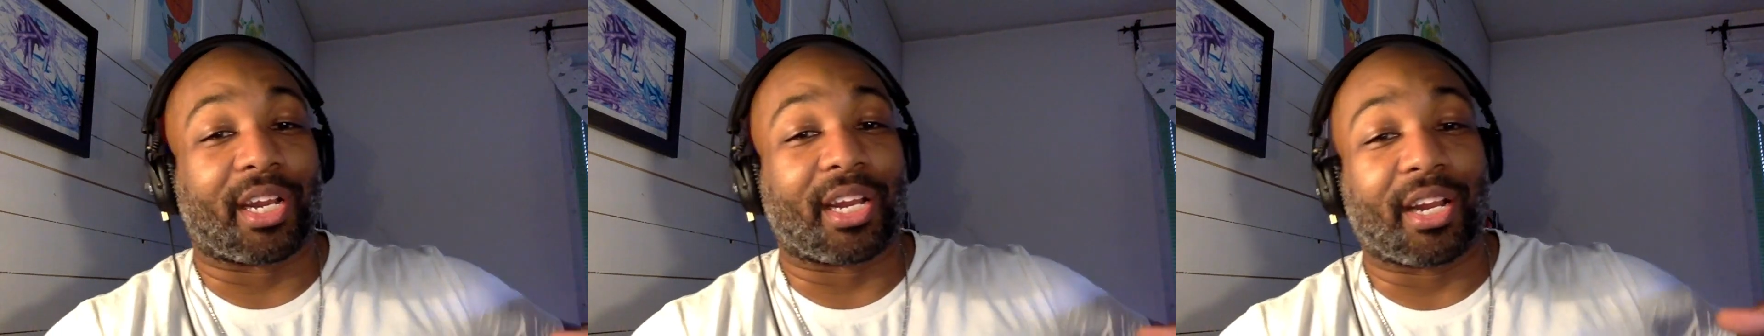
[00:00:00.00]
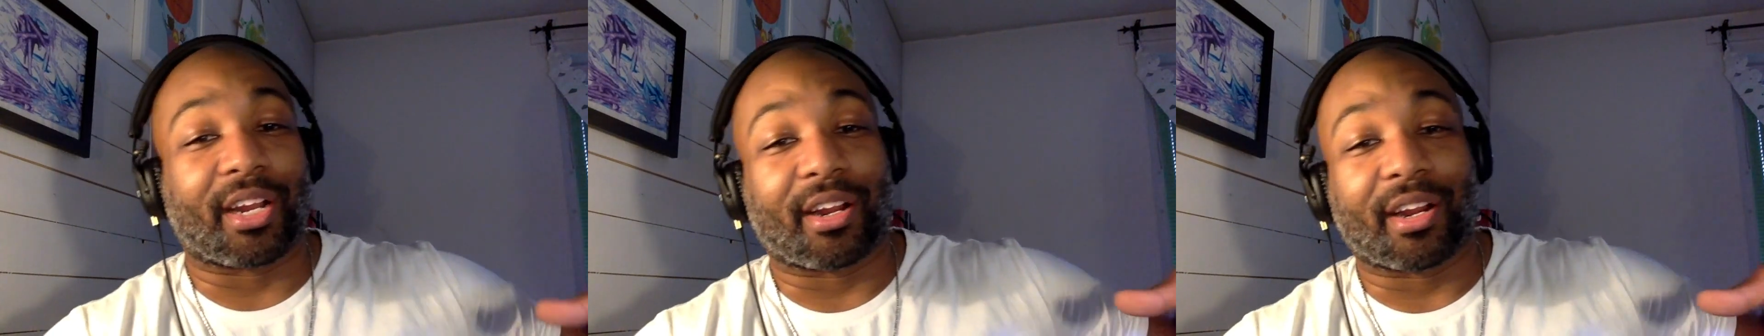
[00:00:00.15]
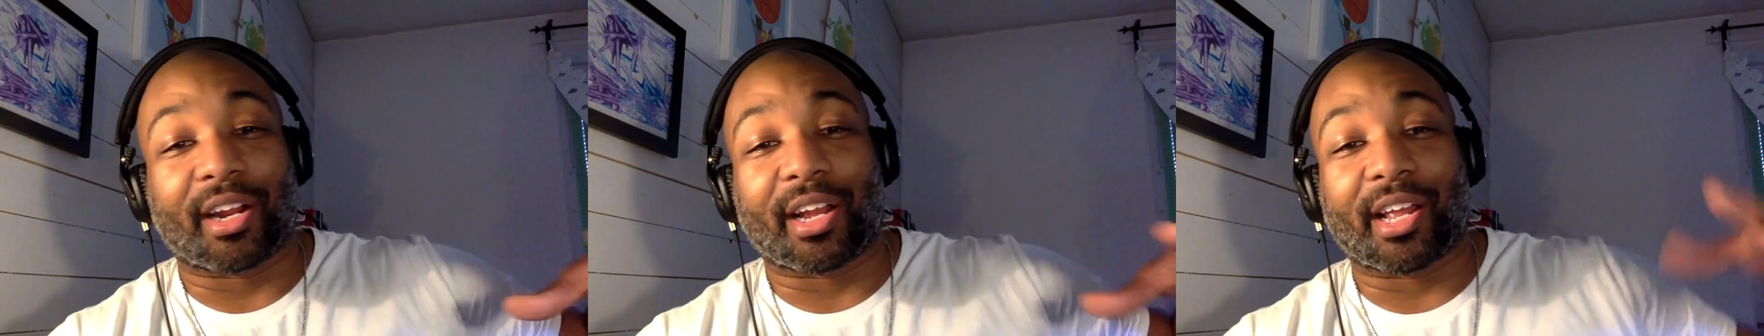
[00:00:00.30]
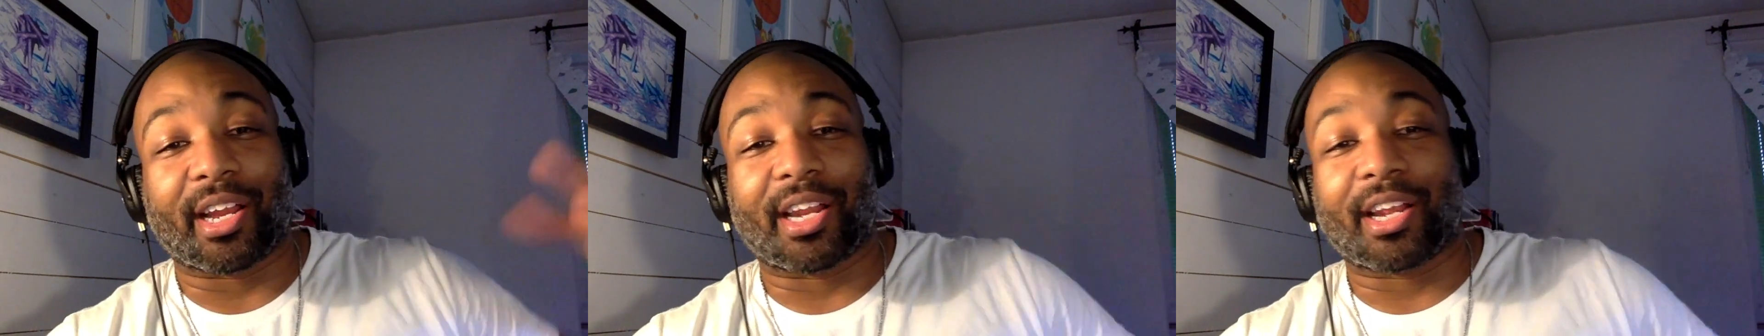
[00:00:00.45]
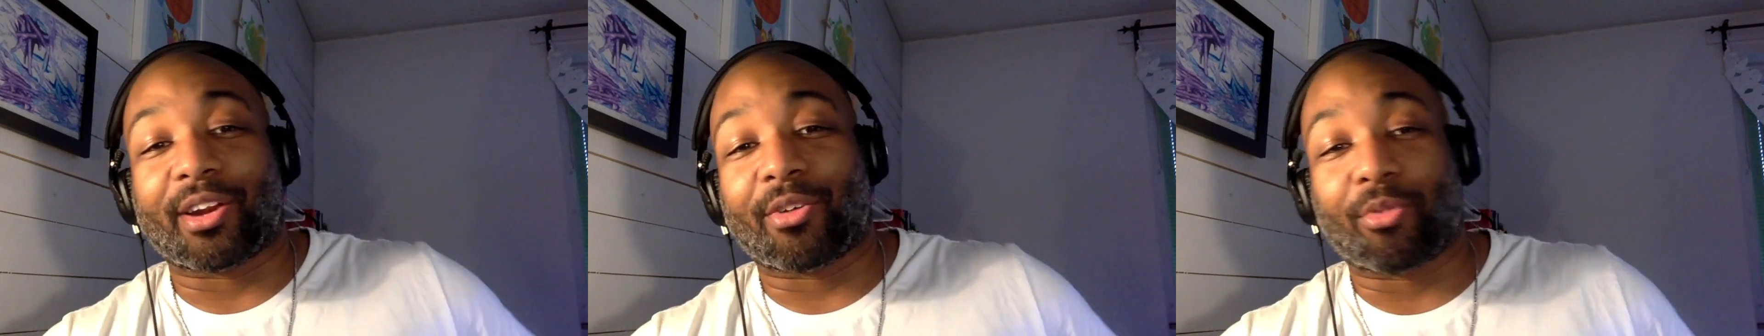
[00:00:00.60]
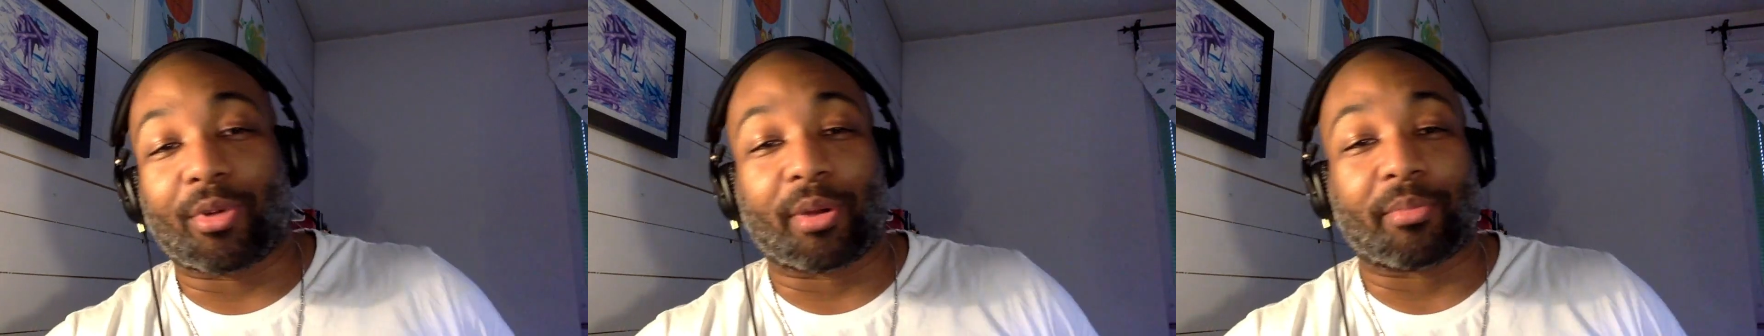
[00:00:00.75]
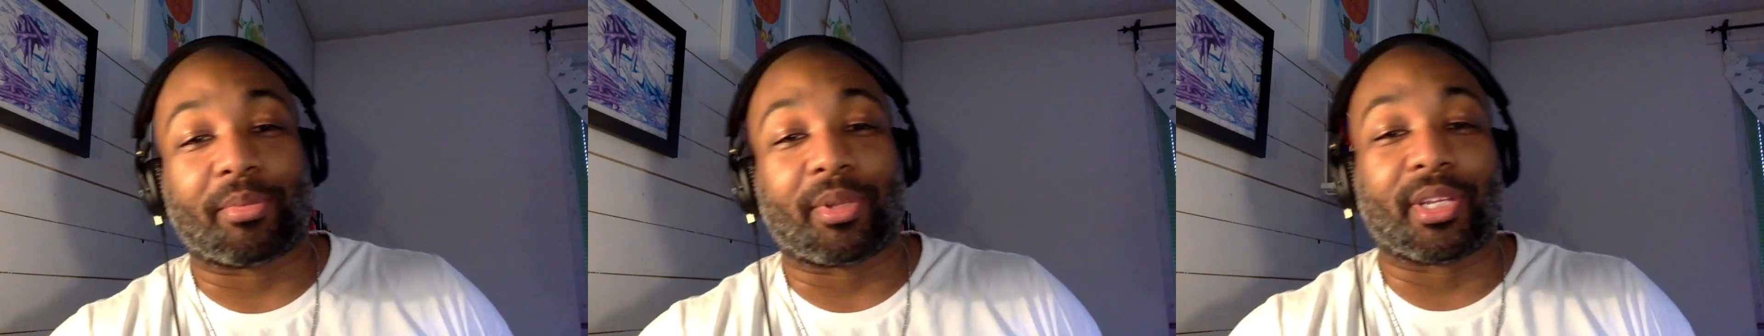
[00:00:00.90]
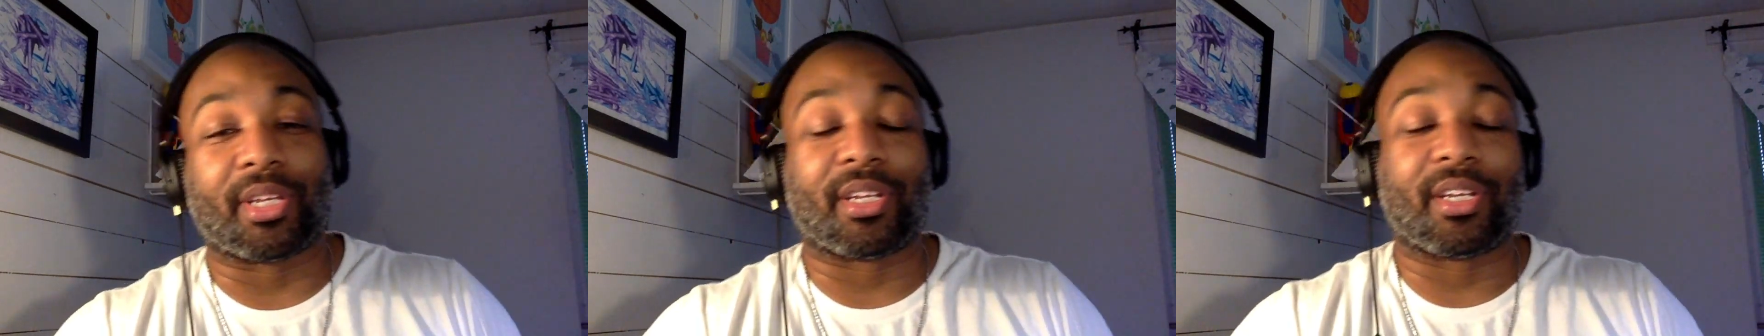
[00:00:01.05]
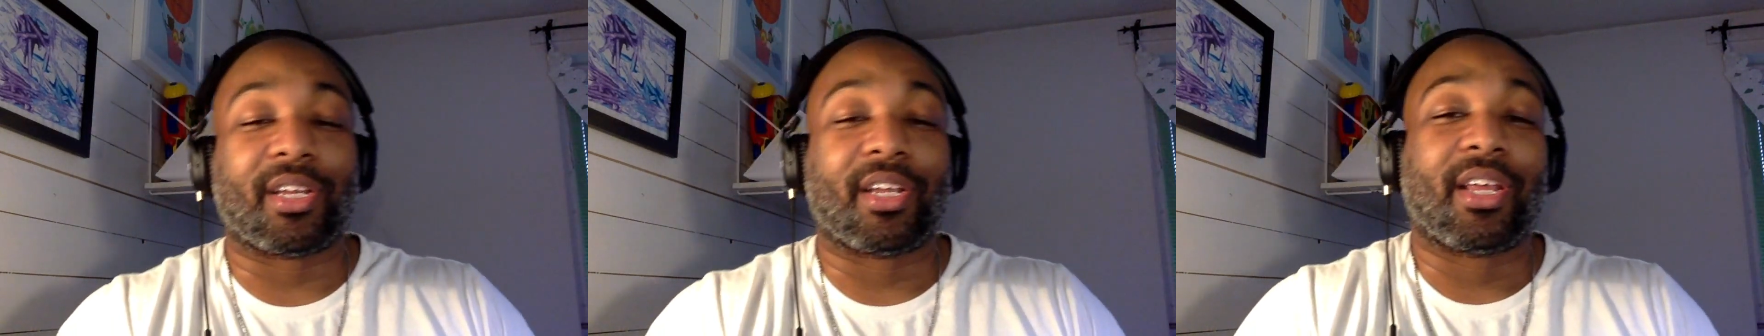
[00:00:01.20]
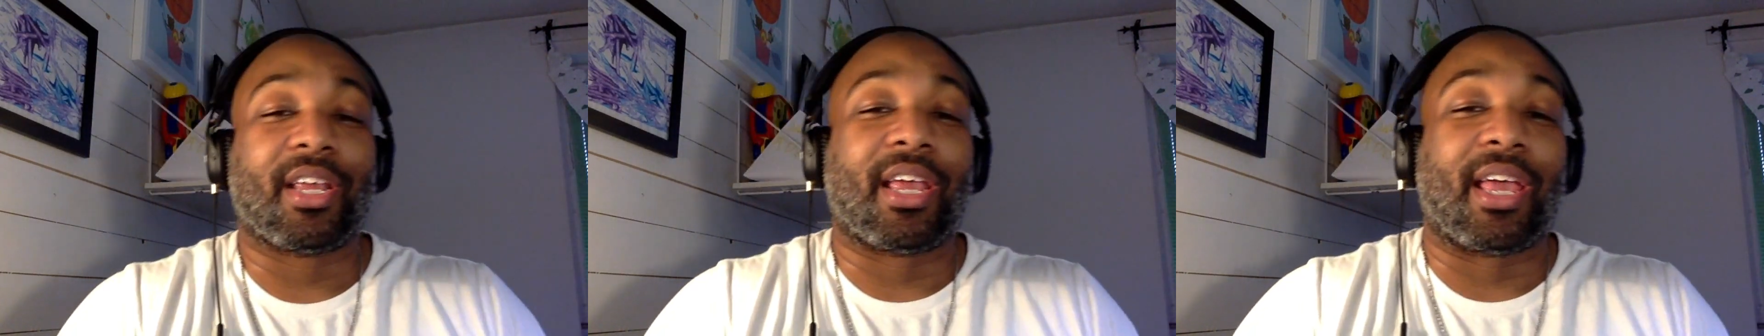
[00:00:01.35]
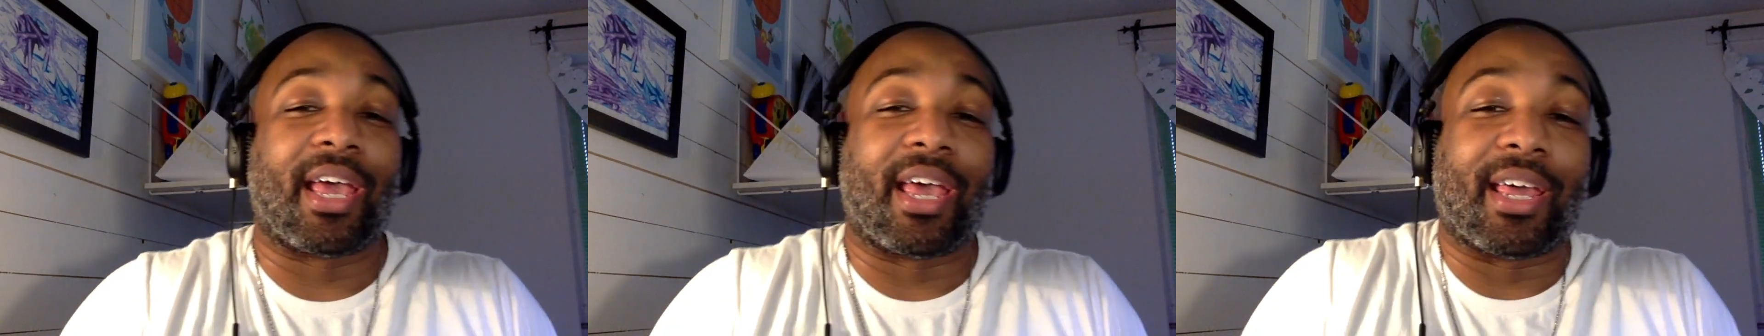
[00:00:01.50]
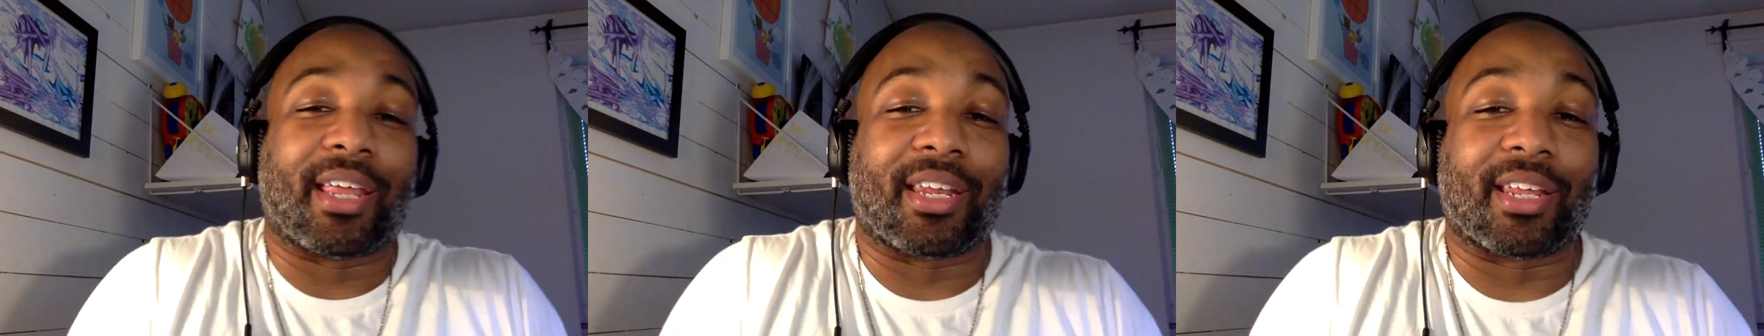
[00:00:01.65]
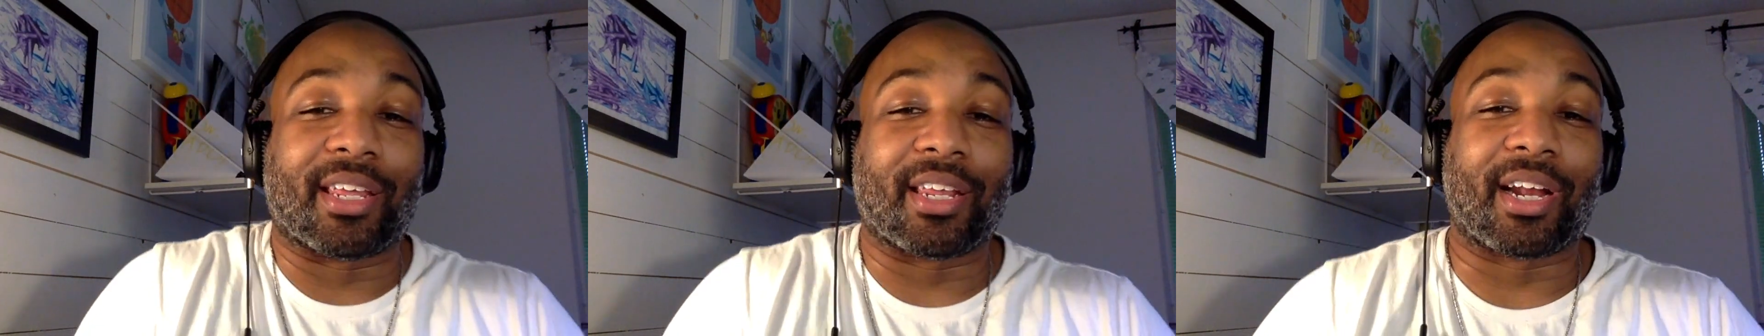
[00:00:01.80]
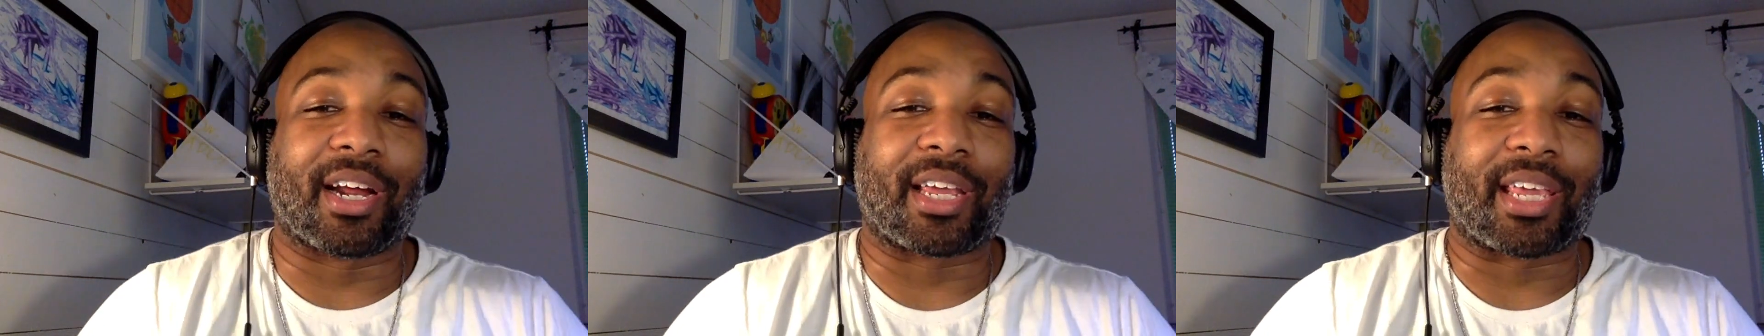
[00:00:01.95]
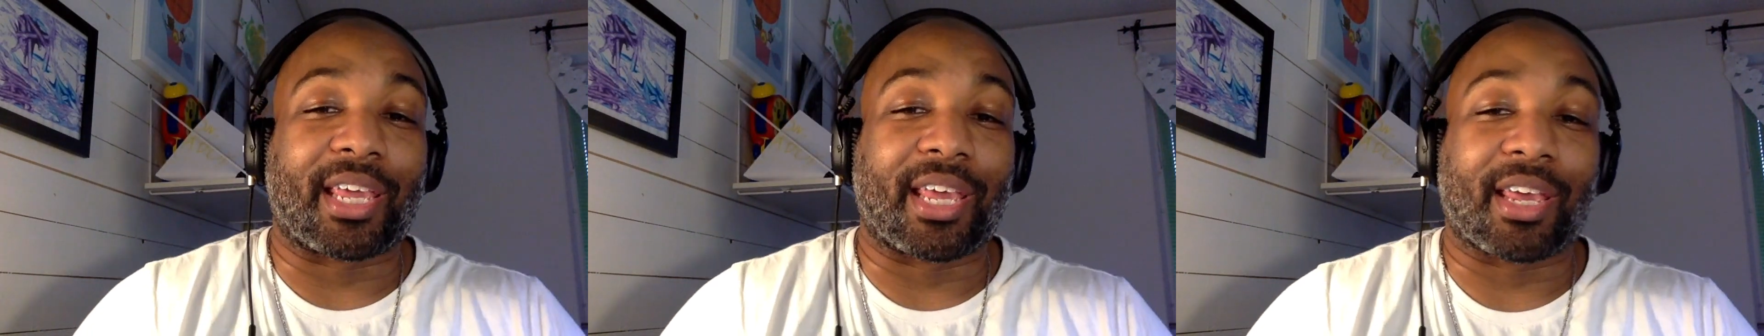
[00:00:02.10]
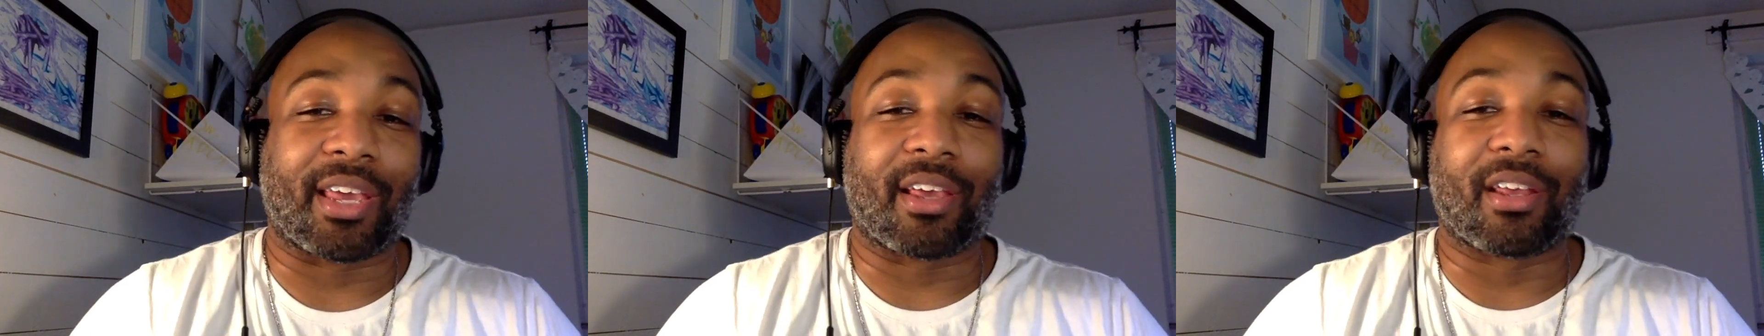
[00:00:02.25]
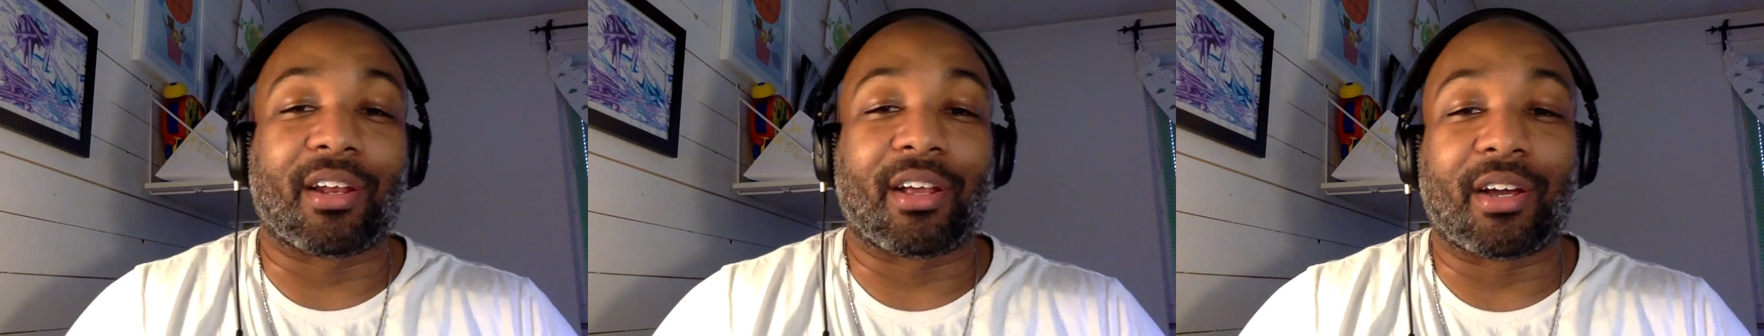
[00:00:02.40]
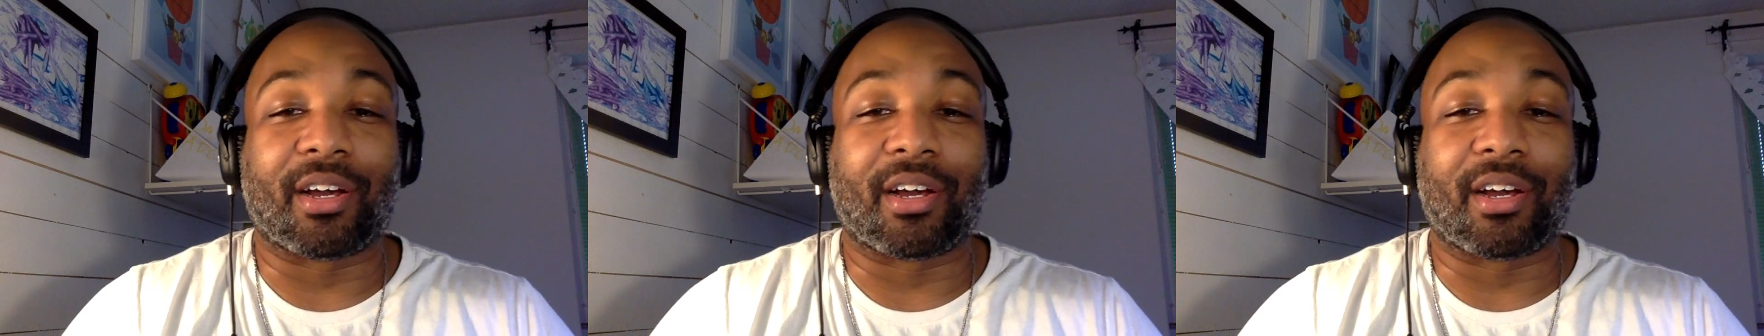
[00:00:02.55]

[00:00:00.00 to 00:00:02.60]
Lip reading: here and interrupt it, and then I can't